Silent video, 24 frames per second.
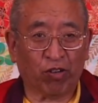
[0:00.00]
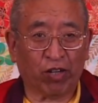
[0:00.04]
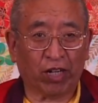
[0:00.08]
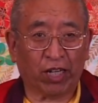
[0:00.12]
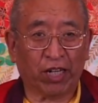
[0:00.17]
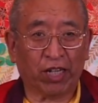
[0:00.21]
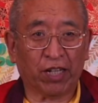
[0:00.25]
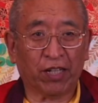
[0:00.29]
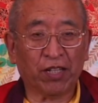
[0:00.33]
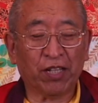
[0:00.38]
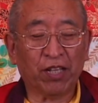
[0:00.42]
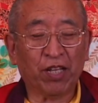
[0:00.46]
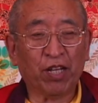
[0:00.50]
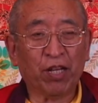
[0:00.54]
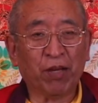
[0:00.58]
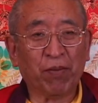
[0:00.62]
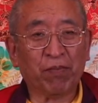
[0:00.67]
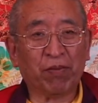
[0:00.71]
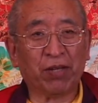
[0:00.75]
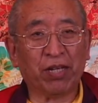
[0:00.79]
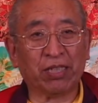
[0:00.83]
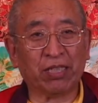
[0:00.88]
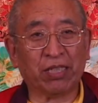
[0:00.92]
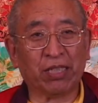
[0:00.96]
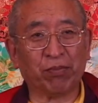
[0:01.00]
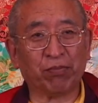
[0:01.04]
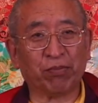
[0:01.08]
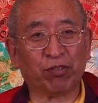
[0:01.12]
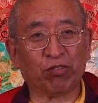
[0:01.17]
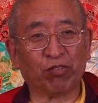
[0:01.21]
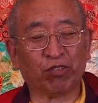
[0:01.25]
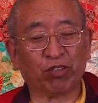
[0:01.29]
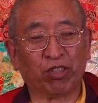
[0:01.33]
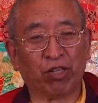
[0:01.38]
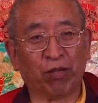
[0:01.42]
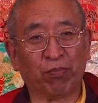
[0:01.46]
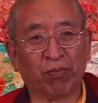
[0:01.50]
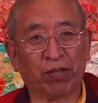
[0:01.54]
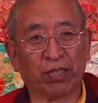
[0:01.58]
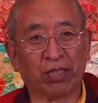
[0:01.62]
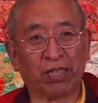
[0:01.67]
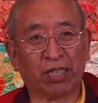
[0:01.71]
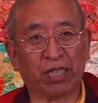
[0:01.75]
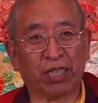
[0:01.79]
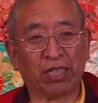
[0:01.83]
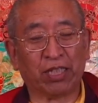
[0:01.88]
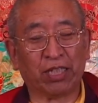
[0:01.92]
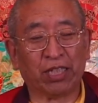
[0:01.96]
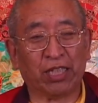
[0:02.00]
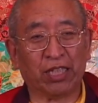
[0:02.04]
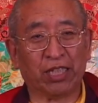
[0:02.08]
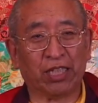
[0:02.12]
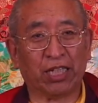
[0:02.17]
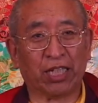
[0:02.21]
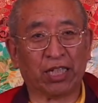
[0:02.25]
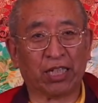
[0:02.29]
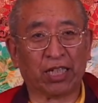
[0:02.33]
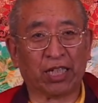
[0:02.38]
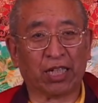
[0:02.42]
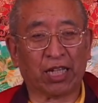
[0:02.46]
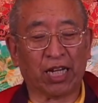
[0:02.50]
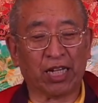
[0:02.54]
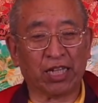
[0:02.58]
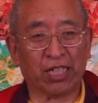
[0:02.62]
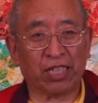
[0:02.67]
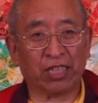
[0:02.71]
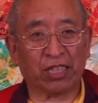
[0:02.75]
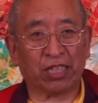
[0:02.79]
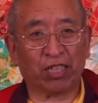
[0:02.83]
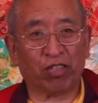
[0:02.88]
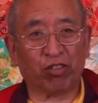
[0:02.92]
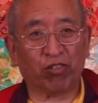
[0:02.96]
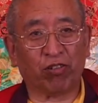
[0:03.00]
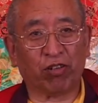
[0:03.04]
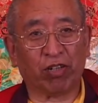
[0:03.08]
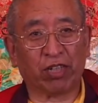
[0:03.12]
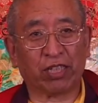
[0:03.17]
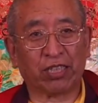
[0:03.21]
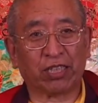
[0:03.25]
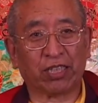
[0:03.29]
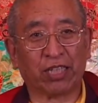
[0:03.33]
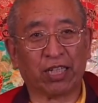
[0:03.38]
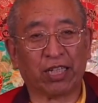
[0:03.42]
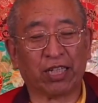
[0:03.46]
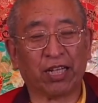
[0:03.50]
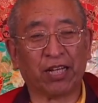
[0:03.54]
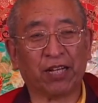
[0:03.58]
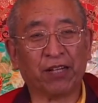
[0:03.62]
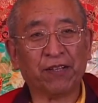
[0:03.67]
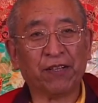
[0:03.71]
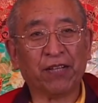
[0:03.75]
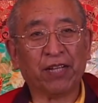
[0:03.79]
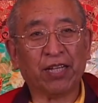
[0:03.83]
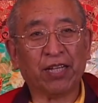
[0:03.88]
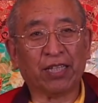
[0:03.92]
but they are not the ultimate benefit for beings.